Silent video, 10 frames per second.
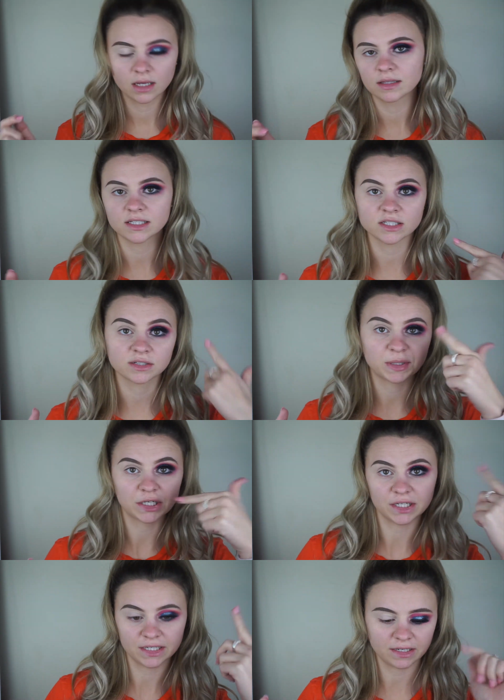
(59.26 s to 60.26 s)
This took me a
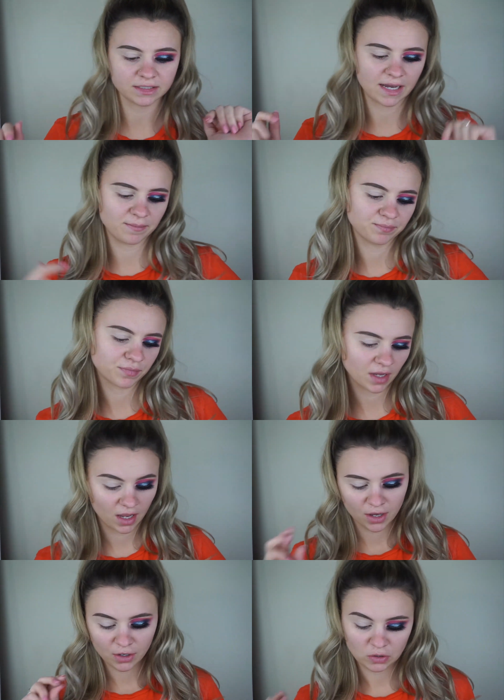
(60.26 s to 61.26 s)
really long time,
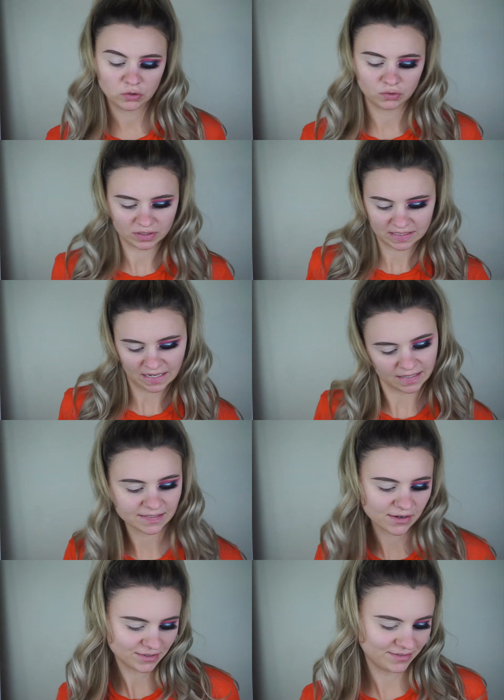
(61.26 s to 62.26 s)
so we'll see how this
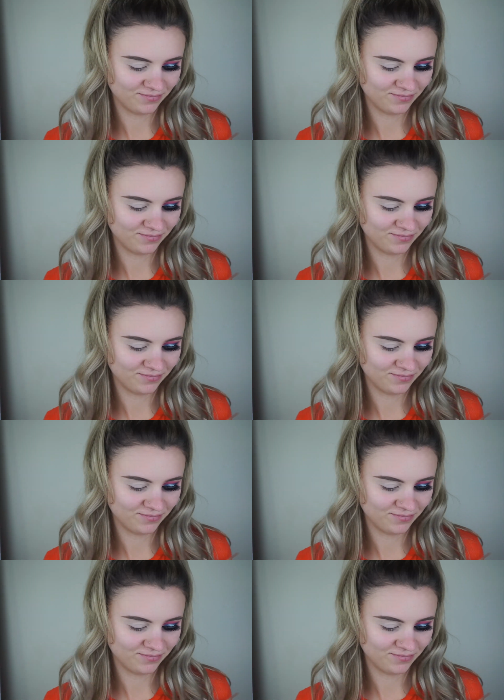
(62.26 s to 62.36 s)
goes.